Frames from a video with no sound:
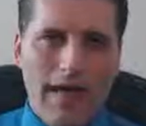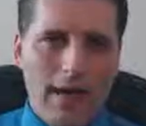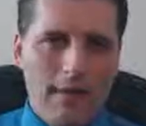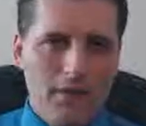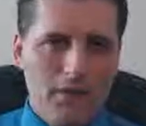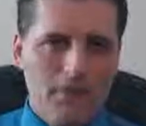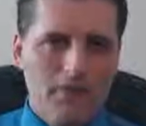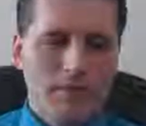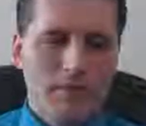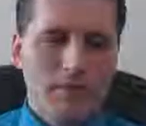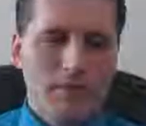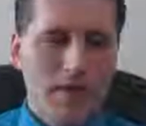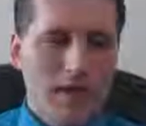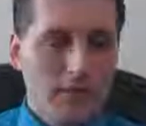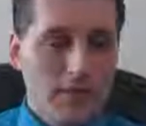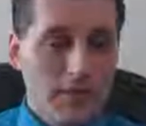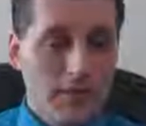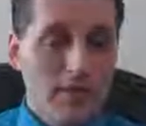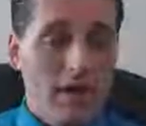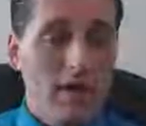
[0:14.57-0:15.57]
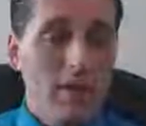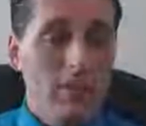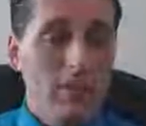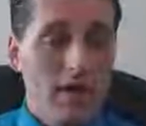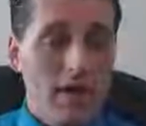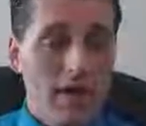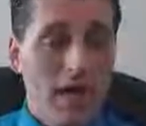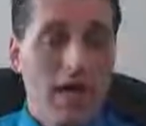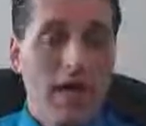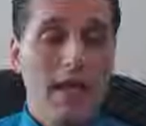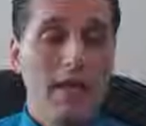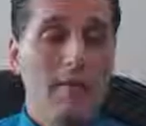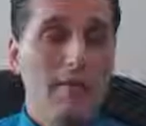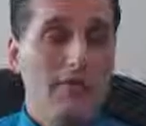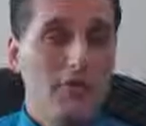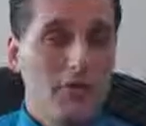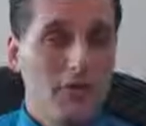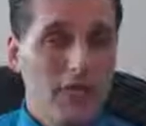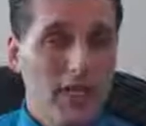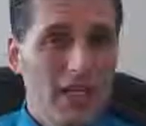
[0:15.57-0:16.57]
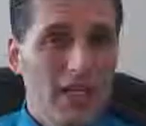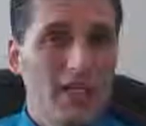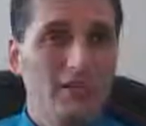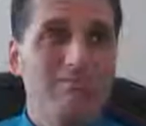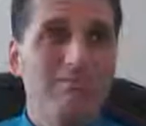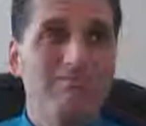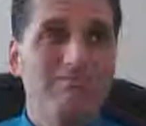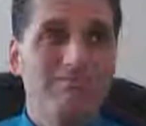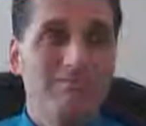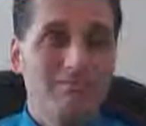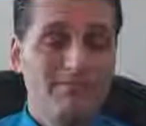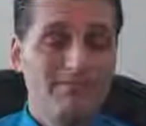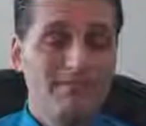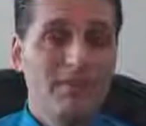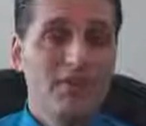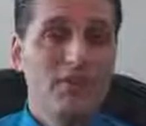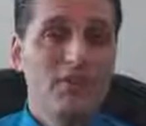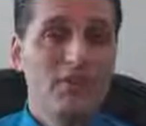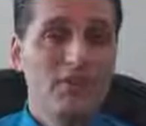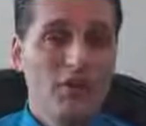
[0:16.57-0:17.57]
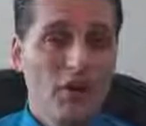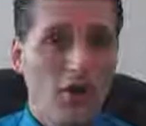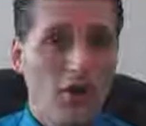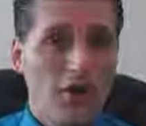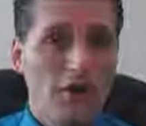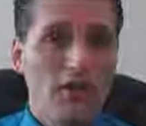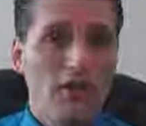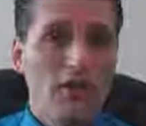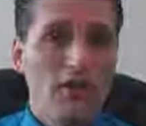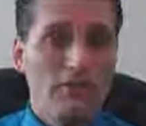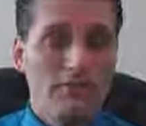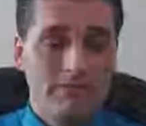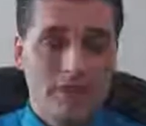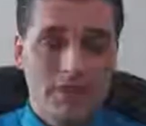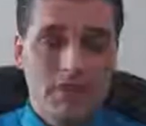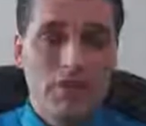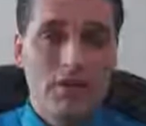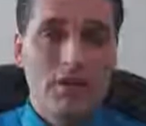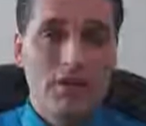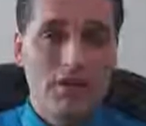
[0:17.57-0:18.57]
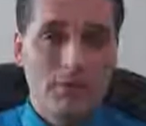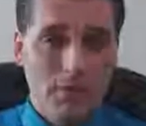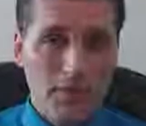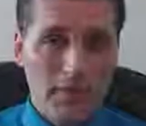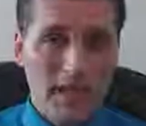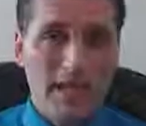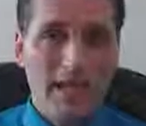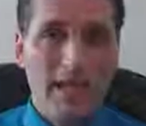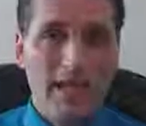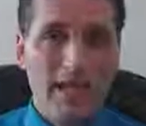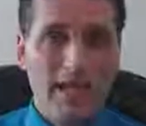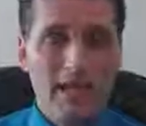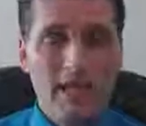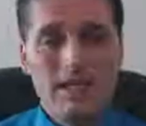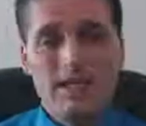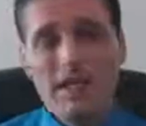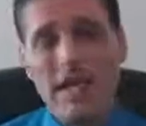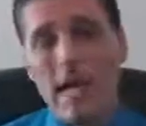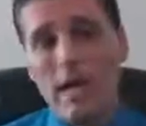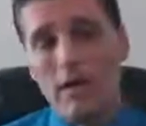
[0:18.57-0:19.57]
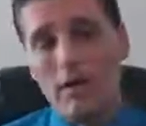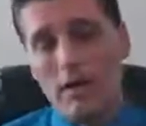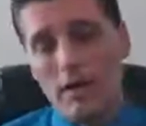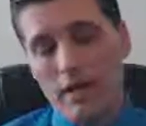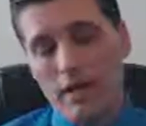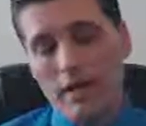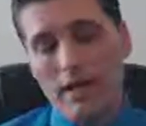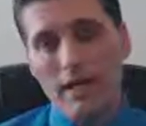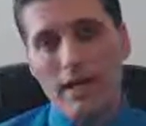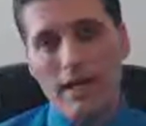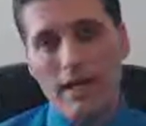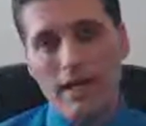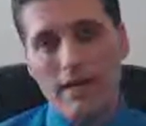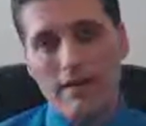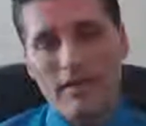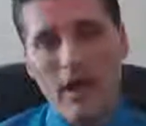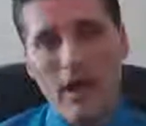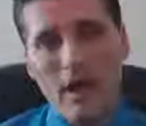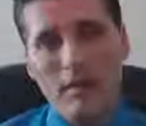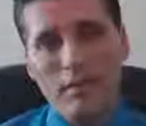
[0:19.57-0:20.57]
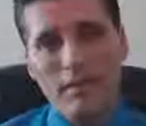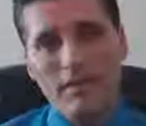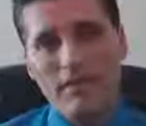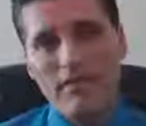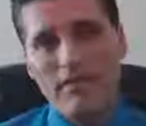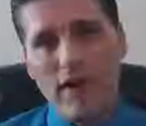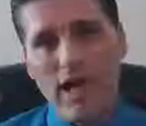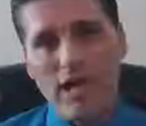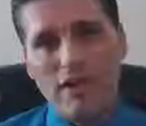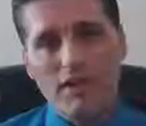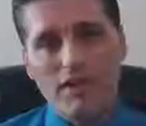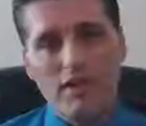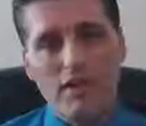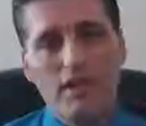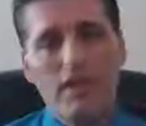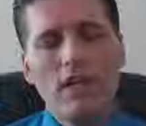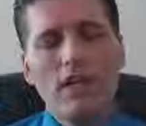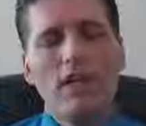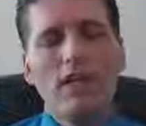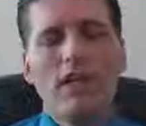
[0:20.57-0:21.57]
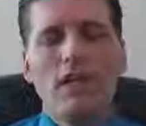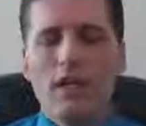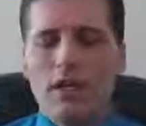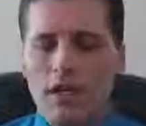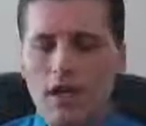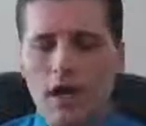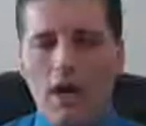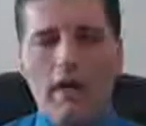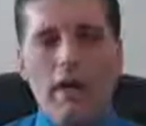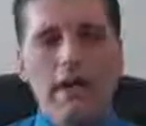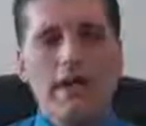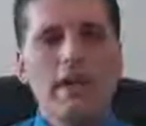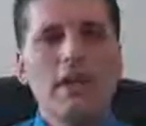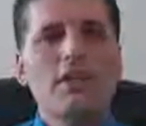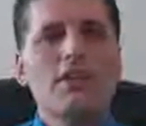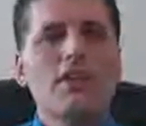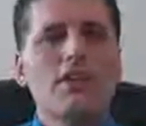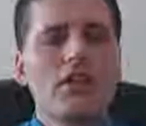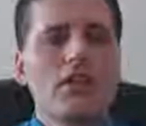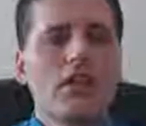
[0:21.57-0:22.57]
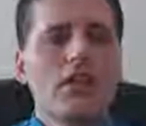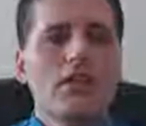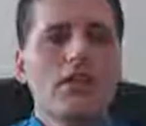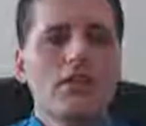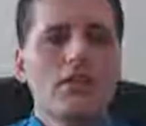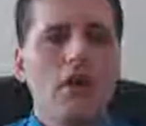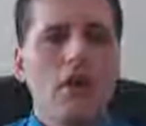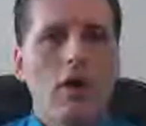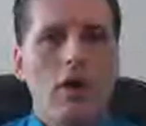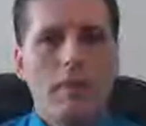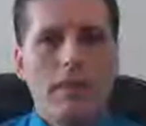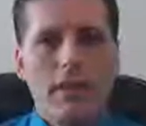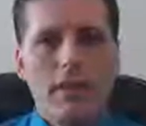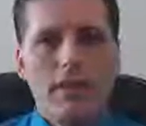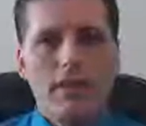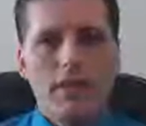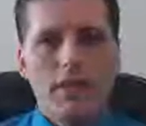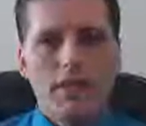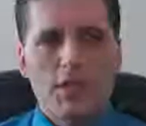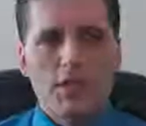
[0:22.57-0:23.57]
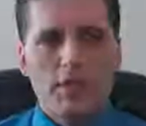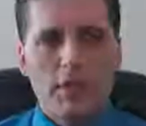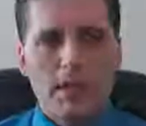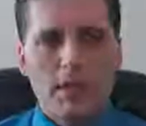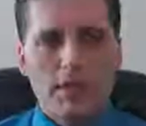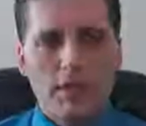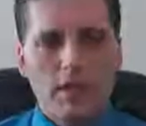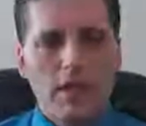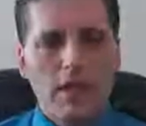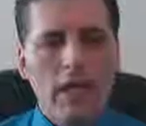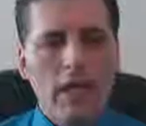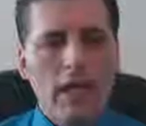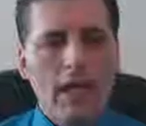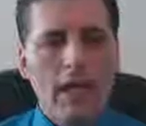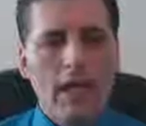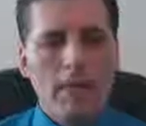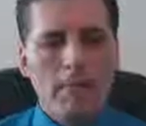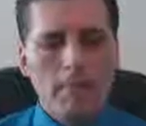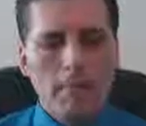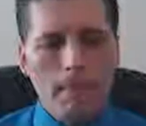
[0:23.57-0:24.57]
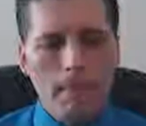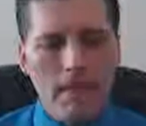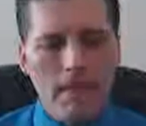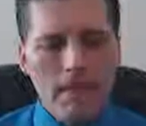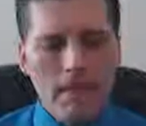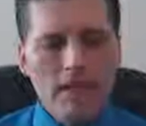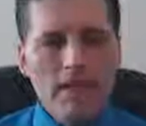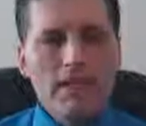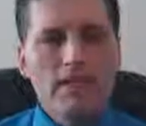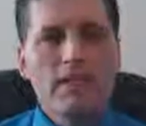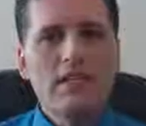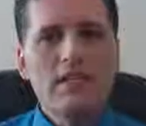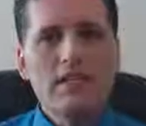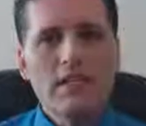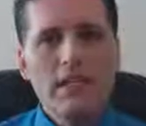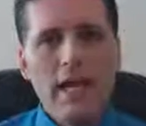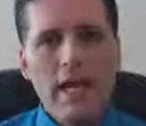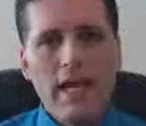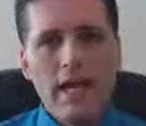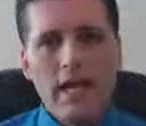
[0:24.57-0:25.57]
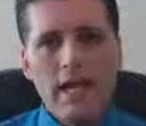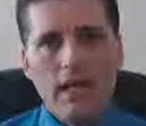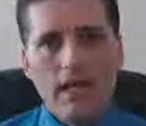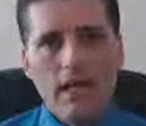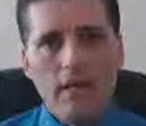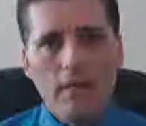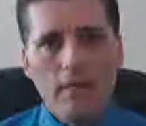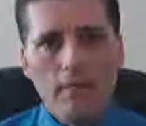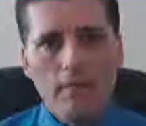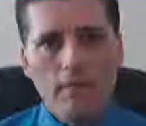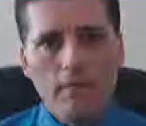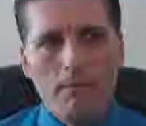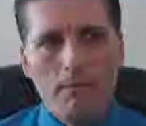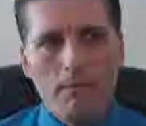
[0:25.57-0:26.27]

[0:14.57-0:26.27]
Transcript: Happens from time to time, but I am pretty darn good with getting these out in a timely fashion. All right, let's talk about this, people. This is getting